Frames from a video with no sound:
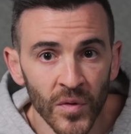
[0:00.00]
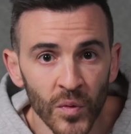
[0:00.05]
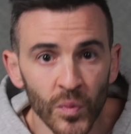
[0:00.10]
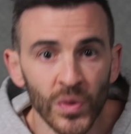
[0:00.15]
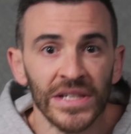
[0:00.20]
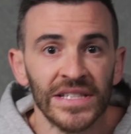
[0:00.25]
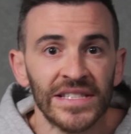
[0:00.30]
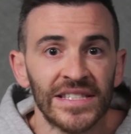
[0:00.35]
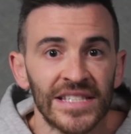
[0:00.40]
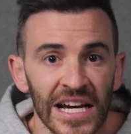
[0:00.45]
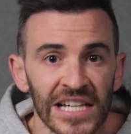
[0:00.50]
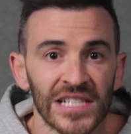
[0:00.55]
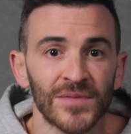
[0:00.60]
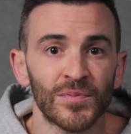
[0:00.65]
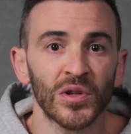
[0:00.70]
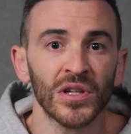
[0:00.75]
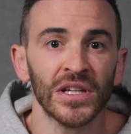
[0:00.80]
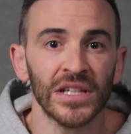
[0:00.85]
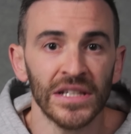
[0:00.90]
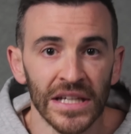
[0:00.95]
We
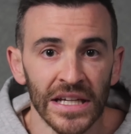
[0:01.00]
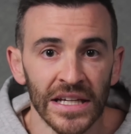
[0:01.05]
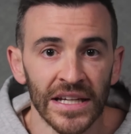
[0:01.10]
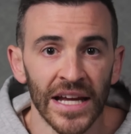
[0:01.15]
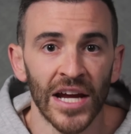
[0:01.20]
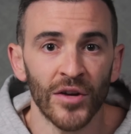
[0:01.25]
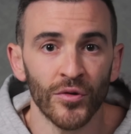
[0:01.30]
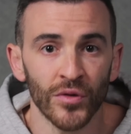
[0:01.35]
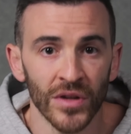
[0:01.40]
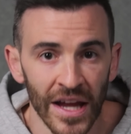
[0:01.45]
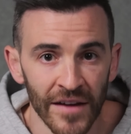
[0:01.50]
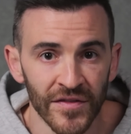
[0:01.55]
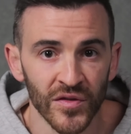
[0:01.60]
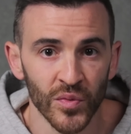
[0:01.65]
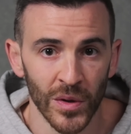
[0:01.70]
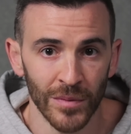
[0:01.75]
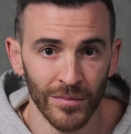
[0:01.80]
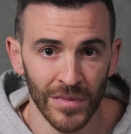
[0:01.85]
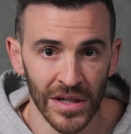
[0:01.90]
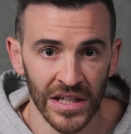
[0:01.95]
desperately need a left
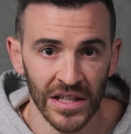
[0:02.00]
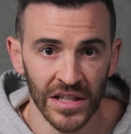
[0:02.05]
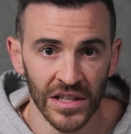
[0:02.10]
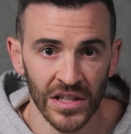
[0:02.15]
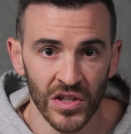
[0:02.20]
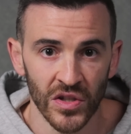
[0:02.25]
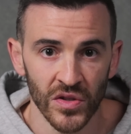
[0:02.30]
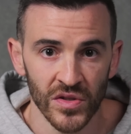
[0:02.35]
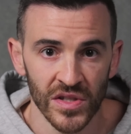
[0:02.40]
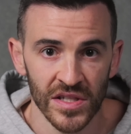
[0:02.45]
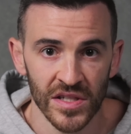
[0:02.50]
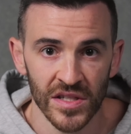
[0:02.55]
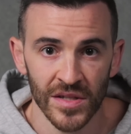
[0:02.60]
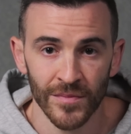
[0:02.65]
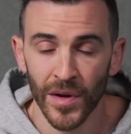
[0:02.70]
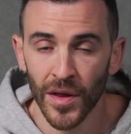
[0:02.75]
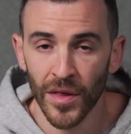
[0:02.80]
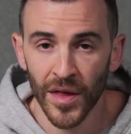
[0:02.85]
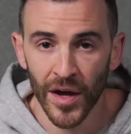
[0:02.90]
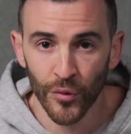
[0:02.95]
wing media
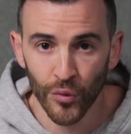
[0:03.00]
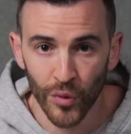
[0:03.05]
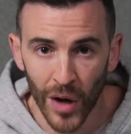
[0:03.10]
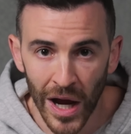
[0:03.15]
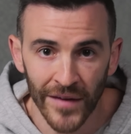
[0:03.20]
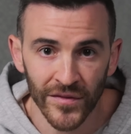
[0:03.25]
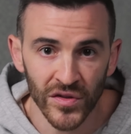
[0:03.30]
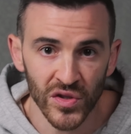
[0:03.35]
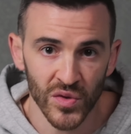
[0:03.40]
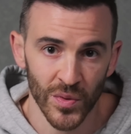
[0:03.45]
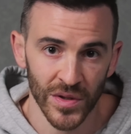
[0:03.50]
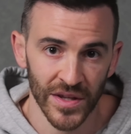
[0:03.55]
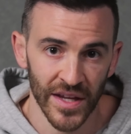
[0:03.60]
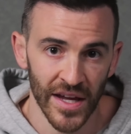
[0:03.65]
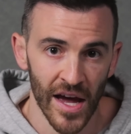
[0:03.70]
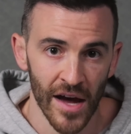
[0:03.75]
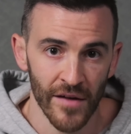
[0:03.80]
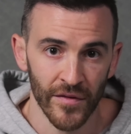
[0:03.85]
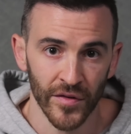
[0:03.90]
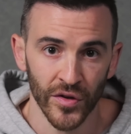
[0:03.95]
ecosystem that rivals what they
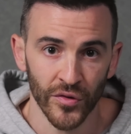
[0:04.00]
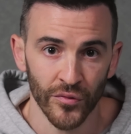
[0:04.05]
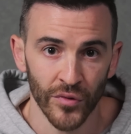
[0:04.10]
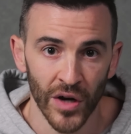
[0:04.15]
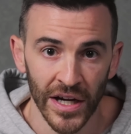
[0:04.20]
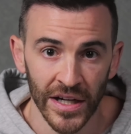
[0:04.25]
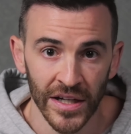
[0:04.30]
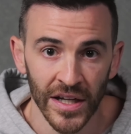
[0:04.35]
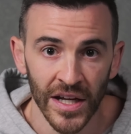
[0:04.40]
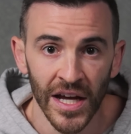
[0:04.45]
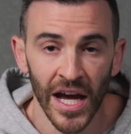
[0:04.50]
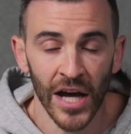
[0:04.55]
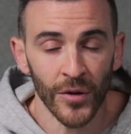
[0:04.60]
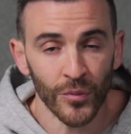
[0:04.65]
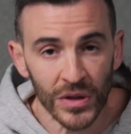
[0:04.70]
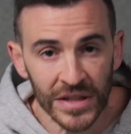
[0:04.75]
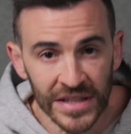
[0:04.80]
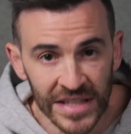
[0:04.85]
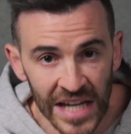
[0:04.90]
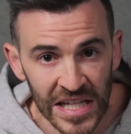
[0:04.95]
have on the right, and
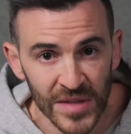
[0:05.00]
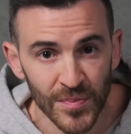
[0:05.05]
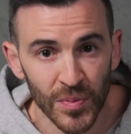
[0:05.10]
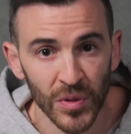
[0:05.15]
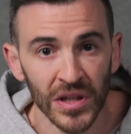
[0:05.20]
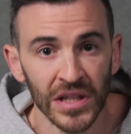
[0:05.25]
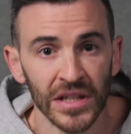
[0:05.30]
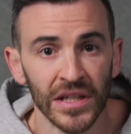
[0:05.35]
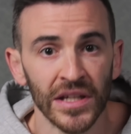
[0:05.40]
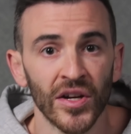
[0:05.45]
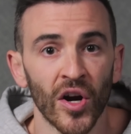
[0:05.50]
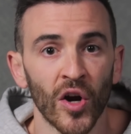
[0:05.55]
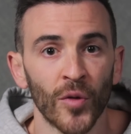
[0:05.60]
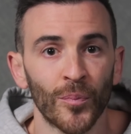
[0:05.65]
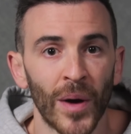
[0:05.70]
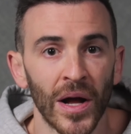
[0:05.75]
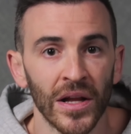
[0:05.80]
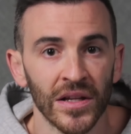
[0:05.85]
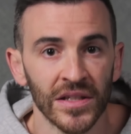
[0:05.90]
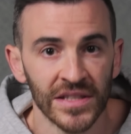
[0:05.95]
we desperately need our
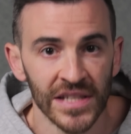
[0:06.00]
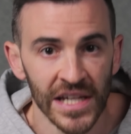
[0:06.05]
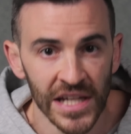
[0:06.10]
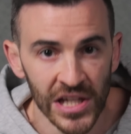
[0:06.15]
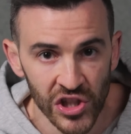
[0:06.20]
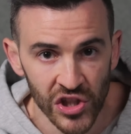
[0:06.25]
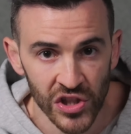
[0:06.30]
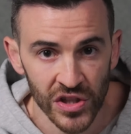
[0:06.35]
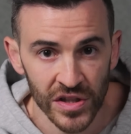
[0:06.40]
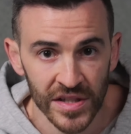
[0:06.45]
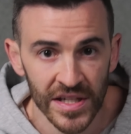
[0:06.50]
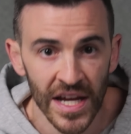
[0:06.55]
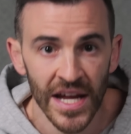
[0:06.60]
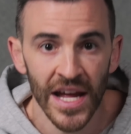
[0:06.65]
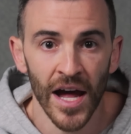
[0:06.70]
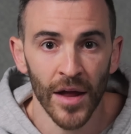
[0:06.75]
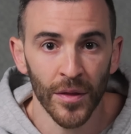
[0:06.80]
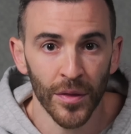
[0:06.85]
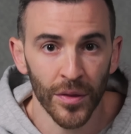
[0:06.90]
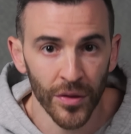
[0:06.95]
politicians
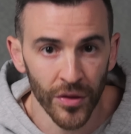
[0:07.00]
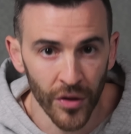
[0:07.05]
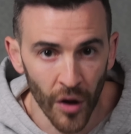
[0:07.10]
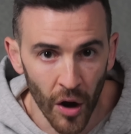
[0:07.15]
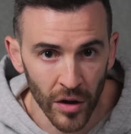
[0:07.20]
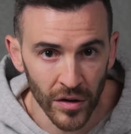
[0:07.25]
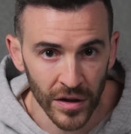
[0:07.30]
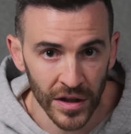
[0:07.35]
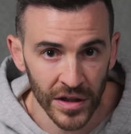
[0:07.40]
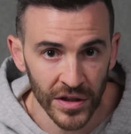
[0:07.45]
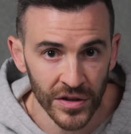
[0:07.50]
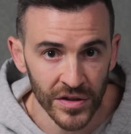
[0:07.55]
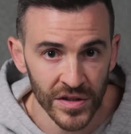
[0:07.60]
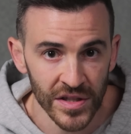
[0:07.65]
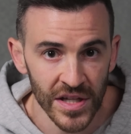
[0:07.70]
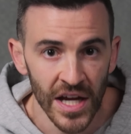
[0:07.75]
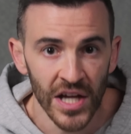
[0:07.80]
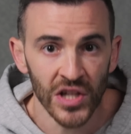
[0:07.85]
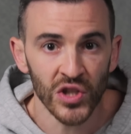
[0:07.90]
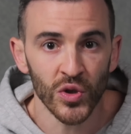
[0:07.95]
and thought
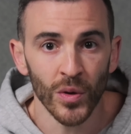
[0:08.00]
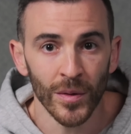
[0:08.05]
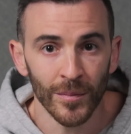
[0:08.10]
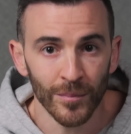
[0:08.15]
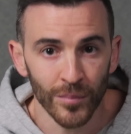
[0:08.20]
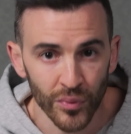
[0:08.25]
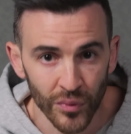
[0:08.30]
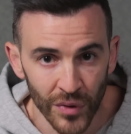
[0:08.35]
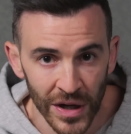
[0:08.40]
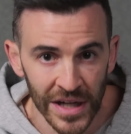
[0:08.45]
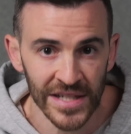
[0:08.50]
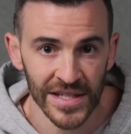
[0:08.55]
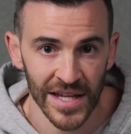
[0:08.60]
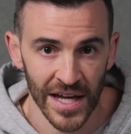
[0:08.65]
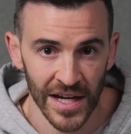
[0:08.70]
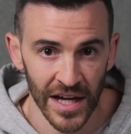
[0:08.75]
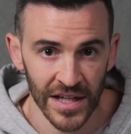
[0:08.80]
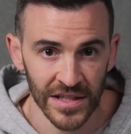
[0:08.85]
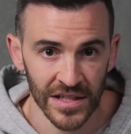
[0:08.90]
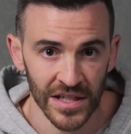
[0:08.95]
leaders to embrace
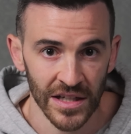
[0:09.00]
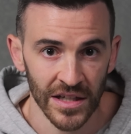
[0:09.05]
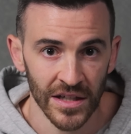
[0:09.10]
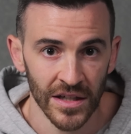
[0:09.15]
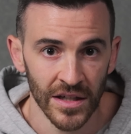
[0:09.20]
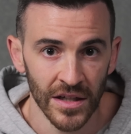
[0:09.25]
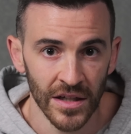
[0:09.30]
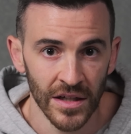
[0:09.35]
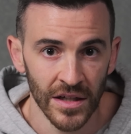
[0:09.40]
that idea.